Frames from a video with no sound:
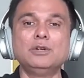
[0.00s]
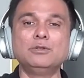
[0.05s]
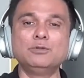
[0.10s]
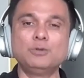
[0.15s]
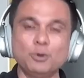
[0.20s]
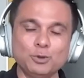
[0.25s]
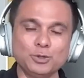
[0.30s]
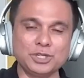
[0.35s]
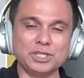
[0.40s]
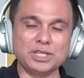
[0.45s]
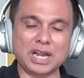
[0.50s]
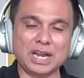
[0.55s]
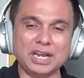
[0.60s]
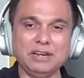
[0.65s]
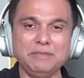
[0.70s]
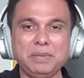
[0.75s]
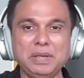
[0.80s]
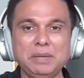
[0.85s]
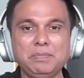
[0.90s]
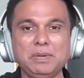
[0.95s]
Those are the kind
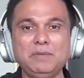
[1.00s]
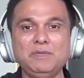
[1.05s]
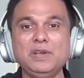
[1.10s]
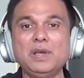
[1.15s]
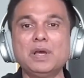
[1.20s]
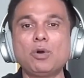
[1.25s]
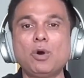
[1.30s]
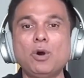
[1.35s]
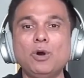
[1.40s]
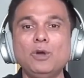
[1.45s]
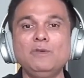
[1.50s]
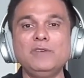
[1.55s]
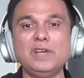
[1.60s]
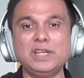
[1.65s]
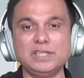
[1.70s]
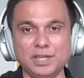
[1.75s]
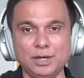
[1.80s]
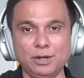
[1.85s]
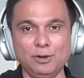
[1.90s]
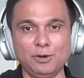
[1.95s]
of people we are
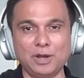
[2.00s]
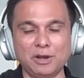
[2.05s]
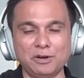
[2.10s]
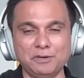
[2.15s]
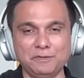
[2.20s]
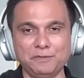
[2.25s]
always in lookout